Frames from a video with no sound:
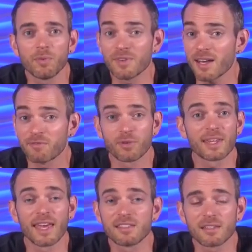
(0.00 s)
we've got a free
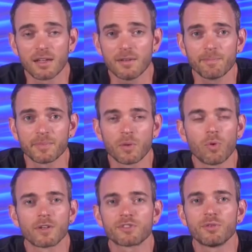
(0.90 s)
case study that
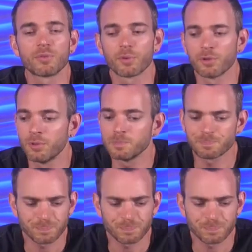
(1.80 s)
walks you through